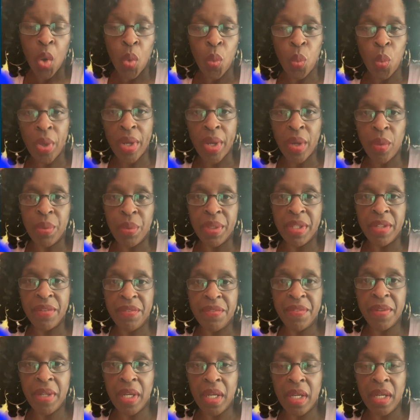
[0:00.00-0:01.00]
Well, we've
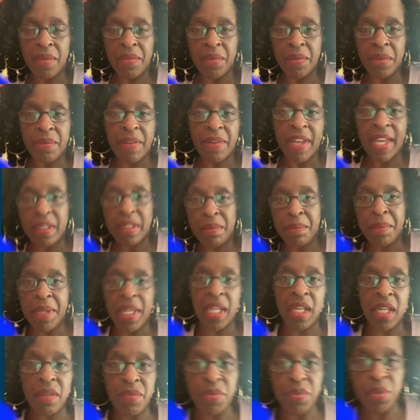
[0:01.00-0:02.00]
had a
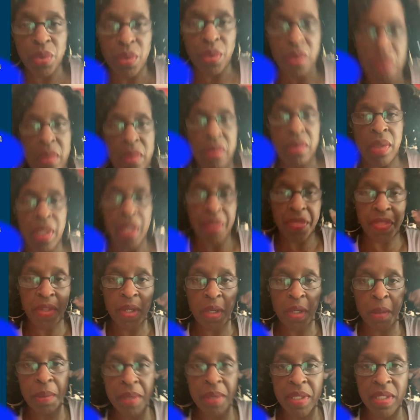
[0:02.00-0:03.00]
behavioral
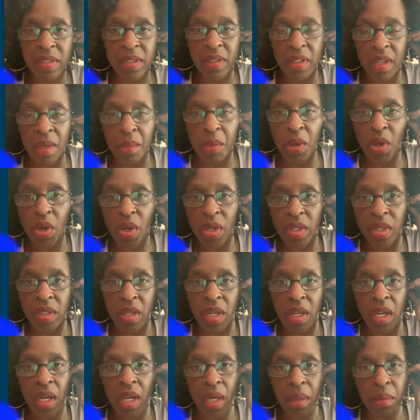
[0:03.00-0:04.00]
therapist come on
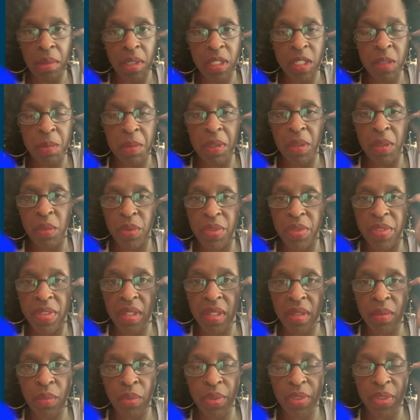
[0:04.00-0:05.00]
and speak with the
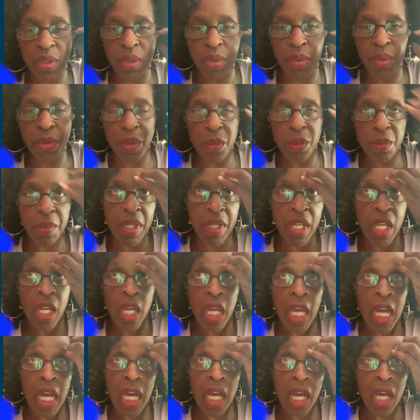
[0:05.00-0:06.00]
group.
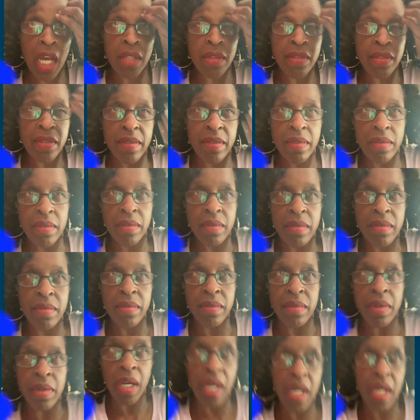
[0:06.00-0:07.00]
For
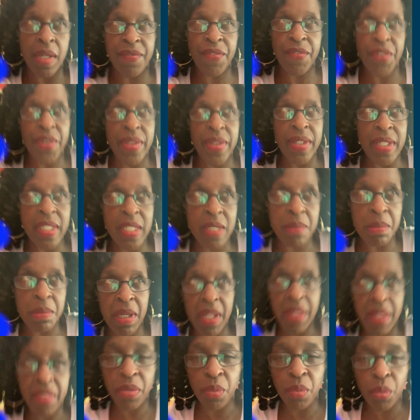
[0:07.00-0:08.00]
this
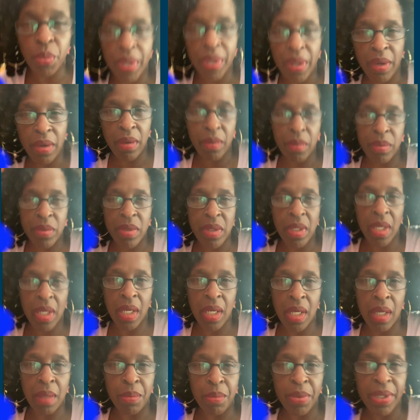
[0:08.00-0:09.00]
month, we are
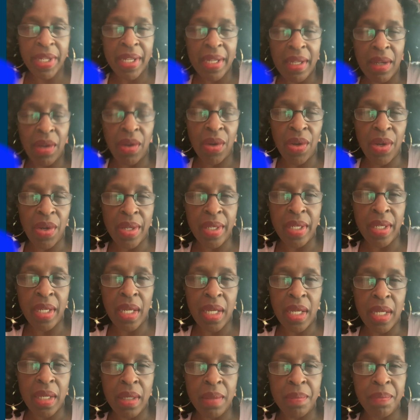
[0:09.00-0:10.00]
bringing on
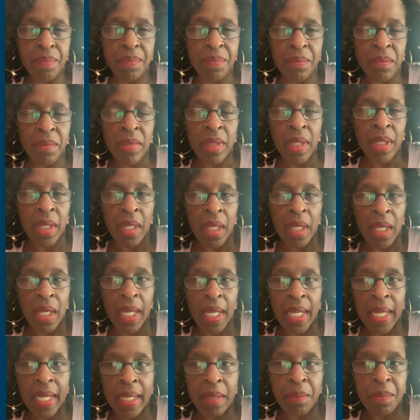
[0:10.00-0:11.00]

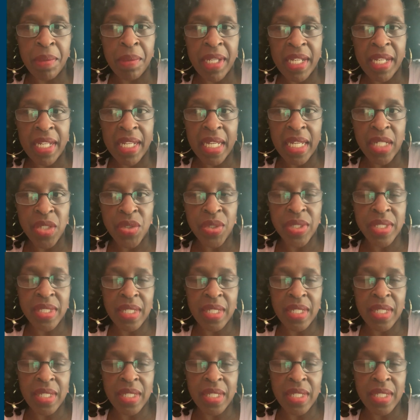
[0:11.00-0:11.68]
a pediatric